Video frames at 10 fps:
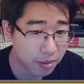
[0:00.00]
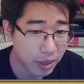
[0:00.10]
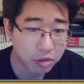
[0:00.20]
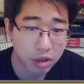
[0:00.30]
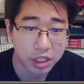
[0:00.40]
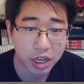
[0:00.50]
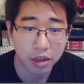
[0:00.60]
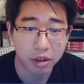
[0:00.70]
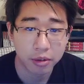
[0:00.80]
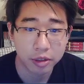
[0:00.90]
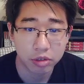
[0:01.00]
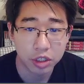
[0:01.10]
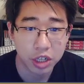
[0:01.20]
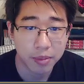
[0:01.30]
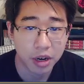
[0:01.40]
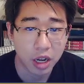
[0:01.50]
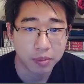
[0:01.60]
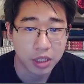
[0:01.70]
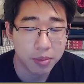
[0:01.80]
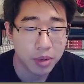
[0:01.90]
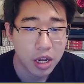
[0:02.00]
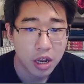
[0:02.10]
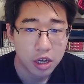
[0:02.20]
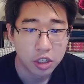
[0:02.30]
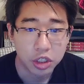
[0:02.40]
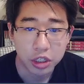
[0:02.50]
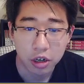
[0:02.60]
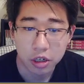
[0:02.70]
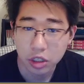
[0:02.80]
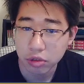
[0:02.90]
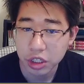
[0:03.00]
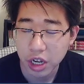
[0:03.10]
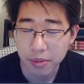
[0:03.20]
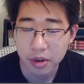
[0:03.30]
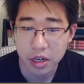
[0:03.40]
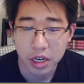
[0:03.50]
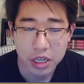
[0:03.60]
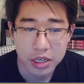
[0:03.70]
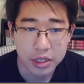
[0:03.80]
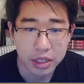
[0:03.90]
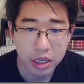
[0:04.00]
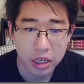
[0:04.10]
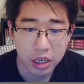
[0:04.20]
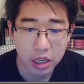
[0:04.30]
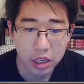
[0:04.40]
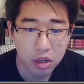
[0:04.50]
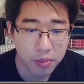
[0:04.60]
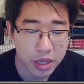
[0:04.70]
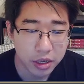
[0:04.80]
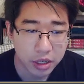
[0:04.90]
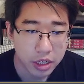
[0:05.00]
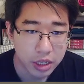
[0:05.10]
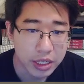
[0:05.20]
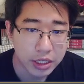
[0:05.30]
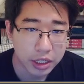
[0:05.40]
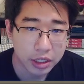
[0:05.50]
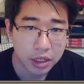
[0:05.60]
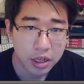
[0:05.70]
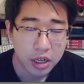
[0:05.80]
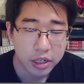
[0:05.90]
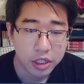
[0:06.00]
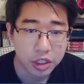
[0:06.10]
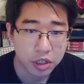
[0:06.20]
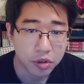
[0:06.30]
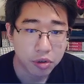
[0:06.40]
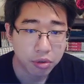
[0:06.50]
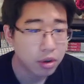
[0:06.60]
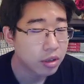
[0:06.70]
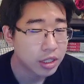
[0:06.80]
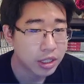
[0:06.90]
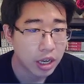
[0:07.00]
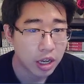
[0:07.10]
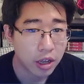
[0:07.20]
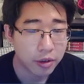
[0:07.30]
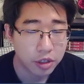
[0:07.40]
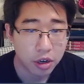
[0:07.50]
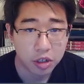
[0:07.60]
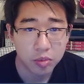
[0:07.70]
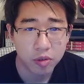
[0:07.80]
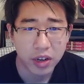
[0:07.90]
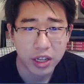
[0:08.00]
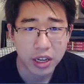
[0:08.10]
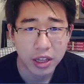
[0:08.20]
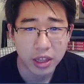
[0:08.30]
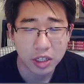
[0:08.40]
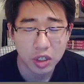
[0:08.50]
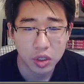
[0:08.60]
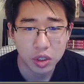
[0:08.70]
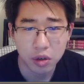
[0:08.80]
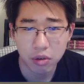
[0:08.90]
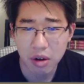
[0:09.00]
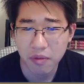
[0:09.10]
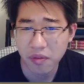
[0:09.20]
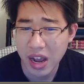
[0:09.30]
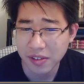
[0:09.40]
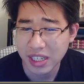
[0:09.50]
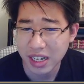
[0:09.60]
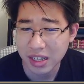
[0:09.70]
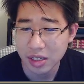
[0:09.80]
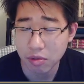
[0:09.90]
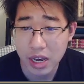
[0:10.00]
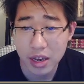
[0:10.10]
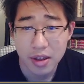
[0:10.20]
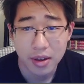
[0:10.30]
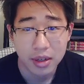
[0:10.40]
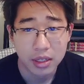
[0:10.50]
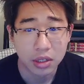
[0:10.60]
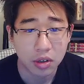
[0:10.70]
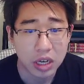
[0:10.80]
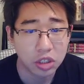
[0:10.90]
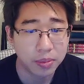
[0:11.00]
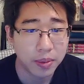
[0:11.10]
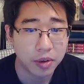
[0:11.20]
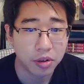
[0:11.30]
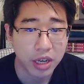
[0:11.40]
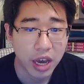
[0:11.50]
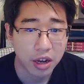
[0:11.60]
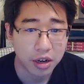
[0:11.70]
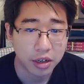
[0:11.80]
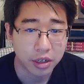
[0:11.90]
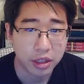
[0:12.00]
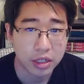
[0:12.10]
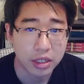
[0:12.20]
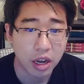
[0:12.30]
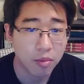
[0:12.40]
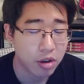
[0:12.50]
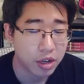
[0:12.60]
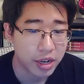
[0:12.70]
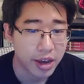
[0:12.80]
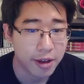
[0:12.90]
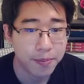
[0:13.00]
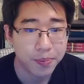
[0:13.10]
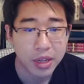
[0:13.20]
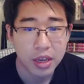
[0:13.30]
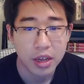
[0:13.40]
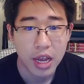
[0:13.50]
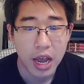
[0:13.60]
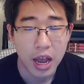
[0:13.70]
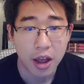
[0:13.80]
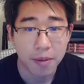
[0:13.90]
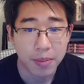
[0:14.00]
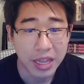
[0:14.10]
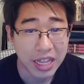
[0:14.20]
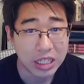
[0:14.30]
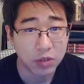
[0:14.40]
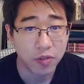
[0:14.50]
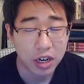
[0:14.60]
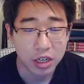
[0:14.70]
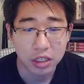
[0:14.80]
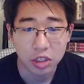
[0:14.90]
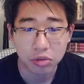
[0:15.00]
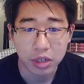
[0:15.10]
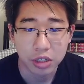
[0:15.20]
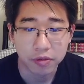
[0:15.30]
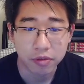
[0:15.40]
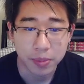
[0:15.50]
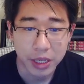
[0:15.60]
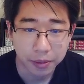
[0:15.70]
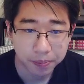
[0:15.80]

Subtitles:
My switch timer comes up. Her switch timer is a little bit desynced. She's going to throw this charge move, and I think she's still around 5 seconds away, so I should be able to counter this Umbreon down, and that's a very good situation for me.